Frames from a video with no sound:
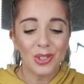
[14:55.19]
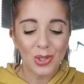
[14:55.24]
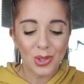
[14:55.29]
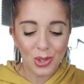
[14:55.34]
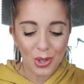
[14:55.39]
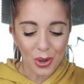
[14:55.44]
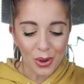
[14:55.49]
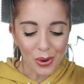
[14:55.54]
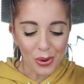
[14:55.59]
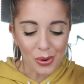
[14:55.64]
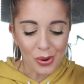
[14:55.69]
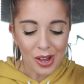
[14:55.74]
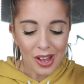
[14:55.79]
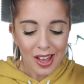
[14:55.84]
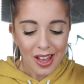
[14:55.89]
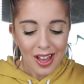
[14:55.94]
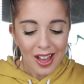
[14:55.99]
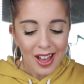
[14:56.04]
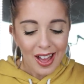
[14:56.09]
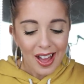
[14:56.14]
So
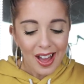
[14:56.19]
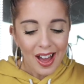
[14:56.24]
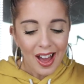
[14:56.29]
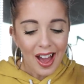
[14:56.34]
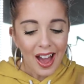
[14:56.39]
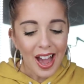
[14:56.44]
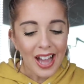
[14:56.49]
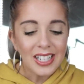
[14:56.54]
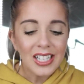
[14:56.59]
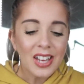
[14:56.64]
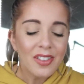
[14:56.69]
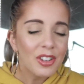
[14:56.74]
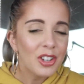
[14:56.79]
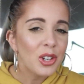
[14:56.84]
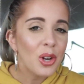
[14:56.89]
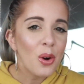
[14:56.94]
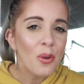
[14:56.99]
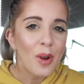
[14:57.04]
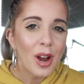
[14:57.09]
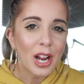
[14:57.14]
I
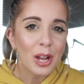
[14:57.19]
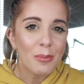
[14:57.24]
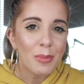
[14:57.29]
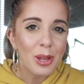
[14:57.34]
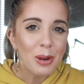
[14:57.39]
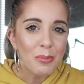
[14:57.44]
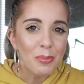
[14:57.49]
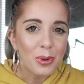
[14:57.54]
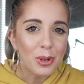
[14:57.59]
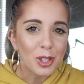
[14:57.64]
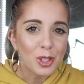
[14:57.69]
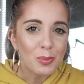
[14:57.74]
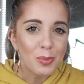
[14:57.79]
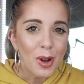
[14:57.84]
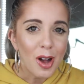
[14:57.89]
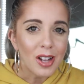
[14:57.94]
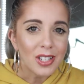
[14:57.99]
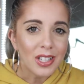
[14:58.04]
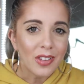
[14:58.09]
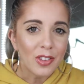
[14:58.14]
definitely don't recommend
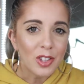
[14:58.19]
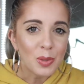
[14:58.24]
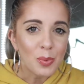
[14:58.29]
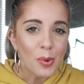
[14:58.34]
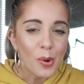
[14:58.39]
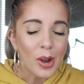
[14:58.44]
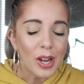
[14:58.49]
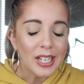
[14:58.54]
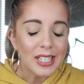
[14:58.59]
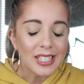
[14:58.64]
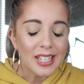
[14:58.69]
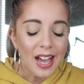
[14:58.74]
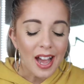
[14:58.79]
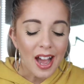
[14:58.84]
Birchbox at this point.